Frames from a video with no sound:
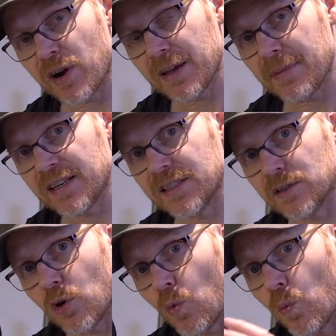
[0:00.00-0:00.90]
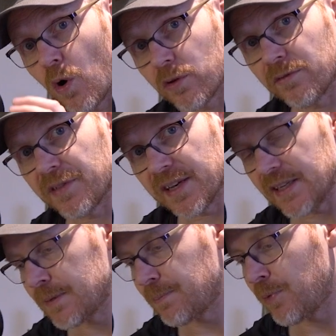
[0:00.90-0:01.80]
uh, recommend one of
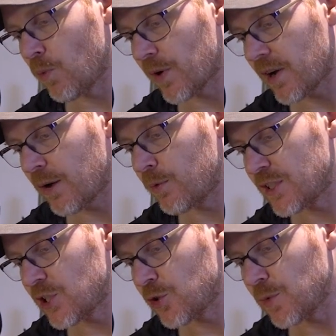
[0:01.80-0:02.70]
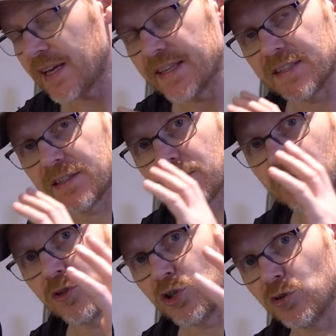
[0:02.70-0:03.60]
these, but what I would do is
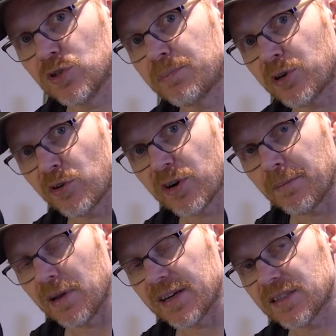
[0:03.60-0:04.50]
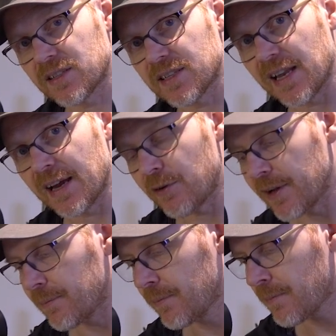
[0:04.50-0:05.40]
use a program like
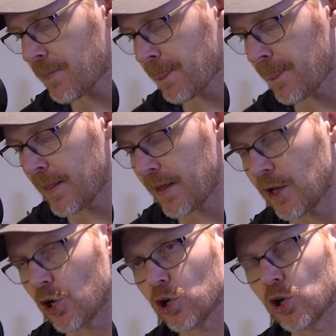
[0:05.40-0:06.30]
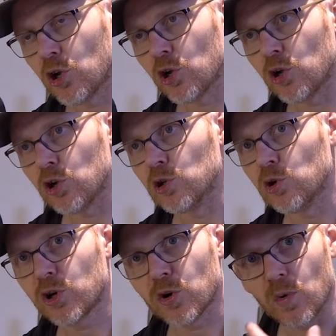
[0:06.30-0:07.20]
Stellarium,
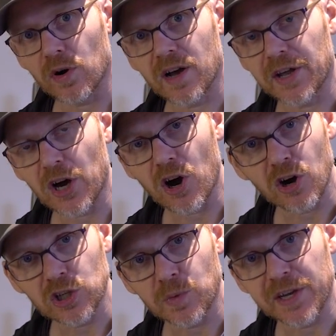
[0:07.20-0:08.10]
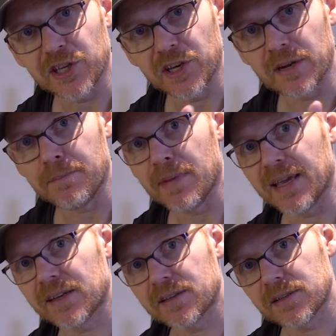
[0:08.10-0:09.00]
look at what kind of hardware you're going to
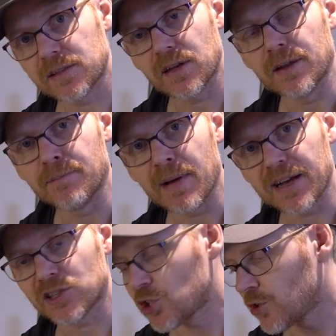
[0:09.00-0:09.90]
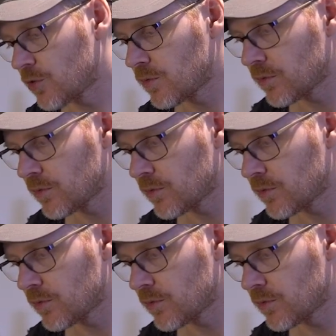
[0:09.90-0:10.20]
mix and match